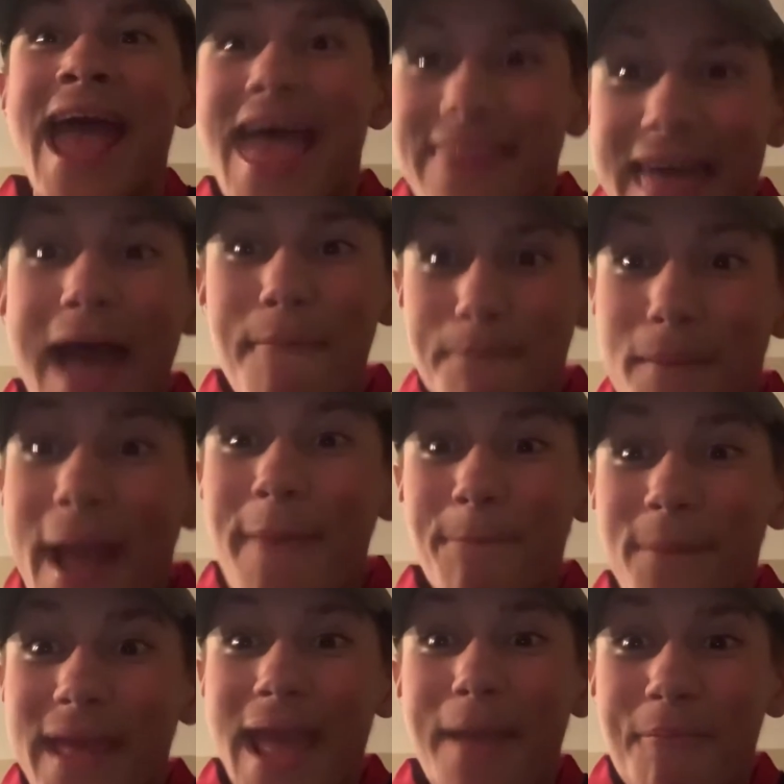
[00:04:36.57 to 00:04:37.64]
that might
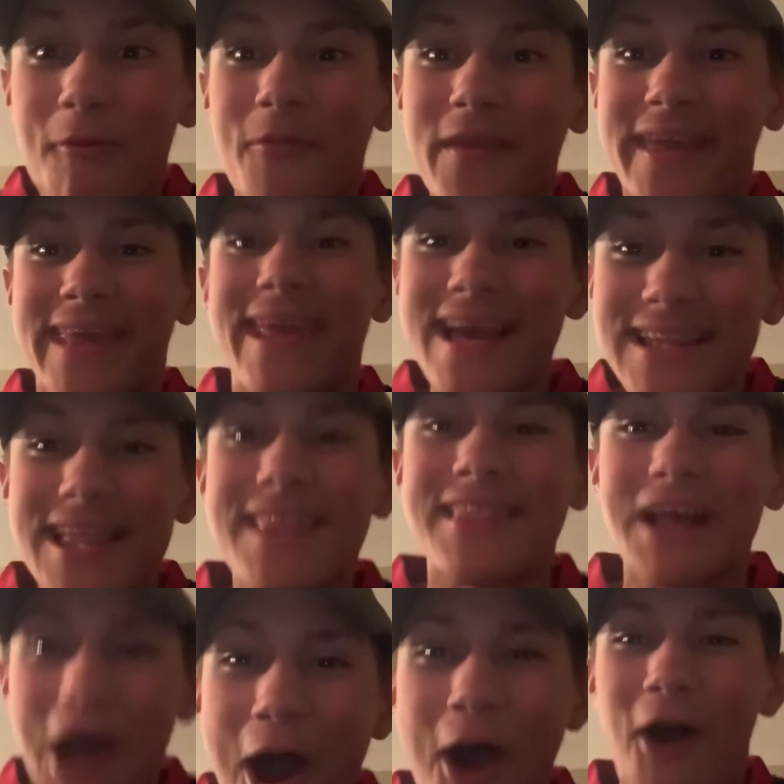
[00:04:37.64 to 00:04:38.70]
be able to kill us
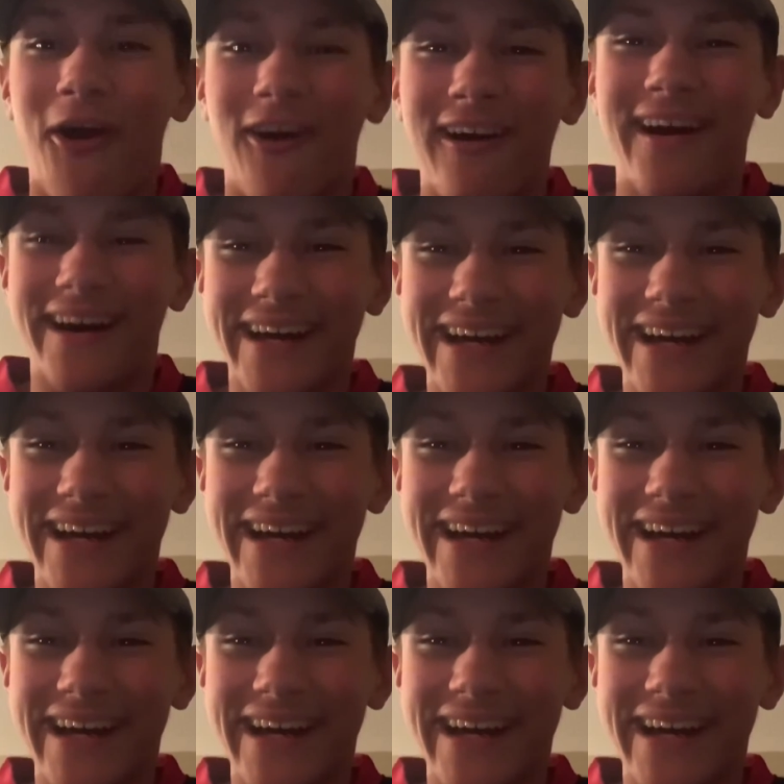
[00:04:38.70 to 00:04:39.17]
all.